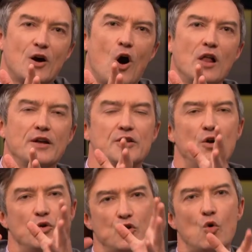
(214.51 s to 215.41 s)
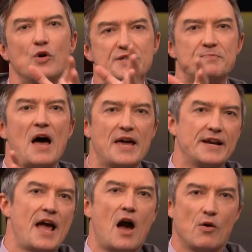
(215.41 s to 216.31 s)
call it, you know, yours, mine,
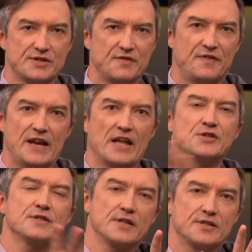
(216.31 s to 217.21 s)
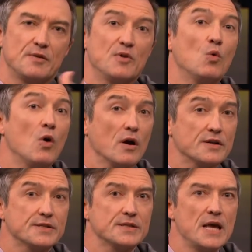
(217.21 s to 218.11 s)
and ours, the financial system that
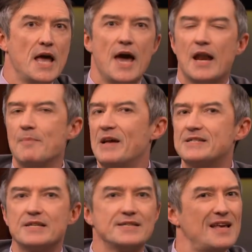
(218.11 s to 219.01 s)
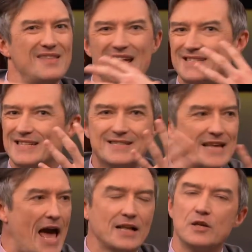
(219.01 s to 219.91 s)
works. And I basically say that's
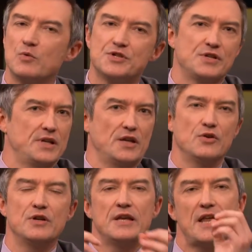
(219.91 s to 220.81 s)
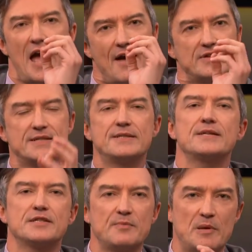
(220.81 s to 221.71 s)
exactly what you need. You need to have a
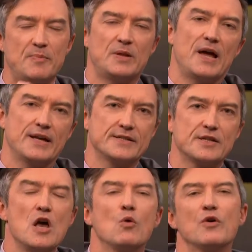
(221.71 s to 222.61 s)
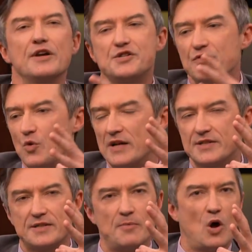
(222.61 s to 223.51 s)
system in place where each of you has
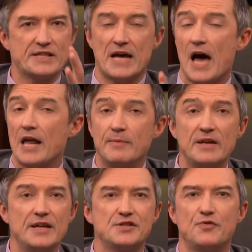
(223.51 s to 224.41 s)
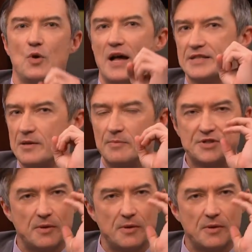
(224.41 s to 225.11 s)
some autonomy, each of you has some